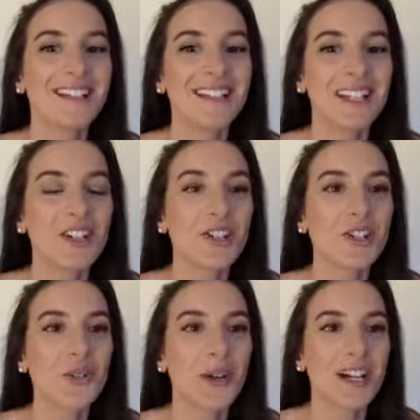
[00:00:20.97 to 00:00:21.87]

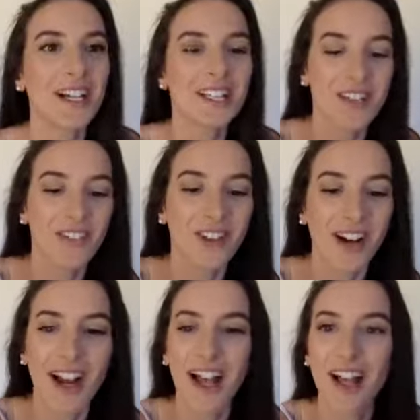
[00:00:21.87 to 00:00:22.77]
Dinner shortcuts
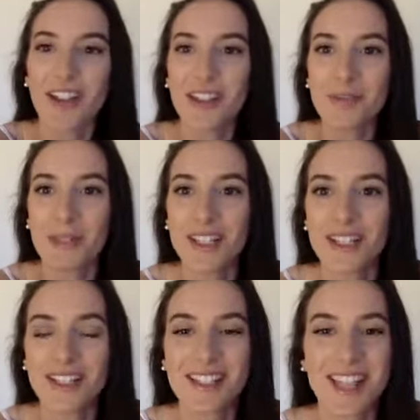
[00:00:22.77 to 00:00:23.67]
for healthy
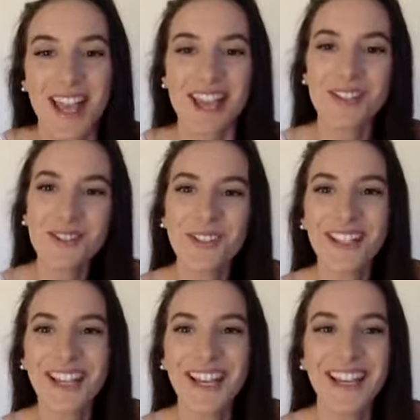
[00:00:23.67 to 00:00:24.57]
meals. Hey
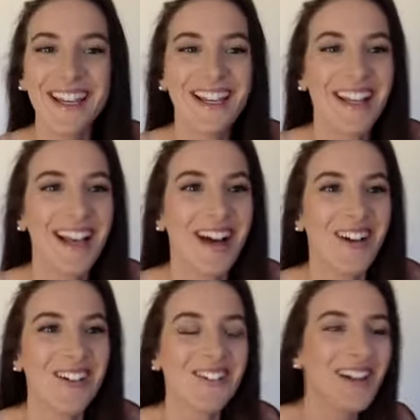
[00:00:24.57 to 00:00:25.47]
Julie,
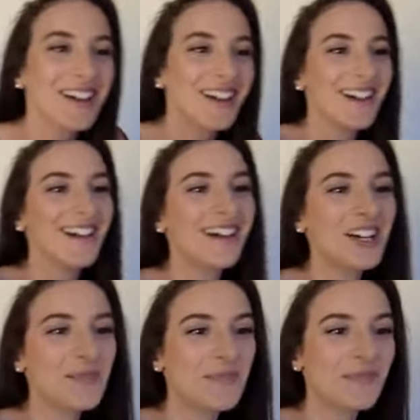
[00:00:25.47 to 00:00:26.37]

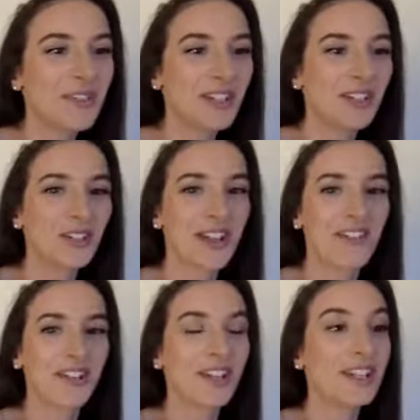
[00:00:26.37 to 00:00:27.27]
welcome. Gonna go
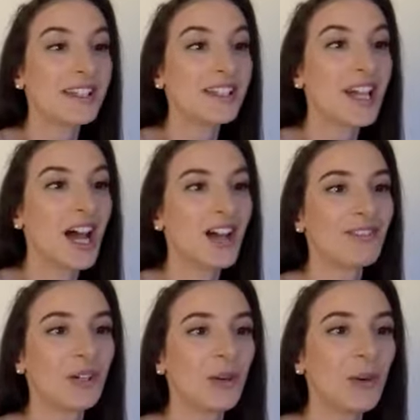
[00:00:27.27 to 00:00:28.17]
live on
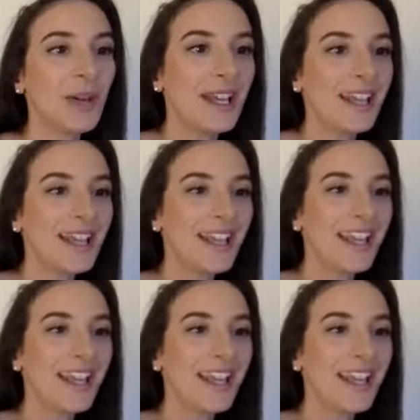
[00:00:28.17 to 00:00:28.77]
Insta real quick.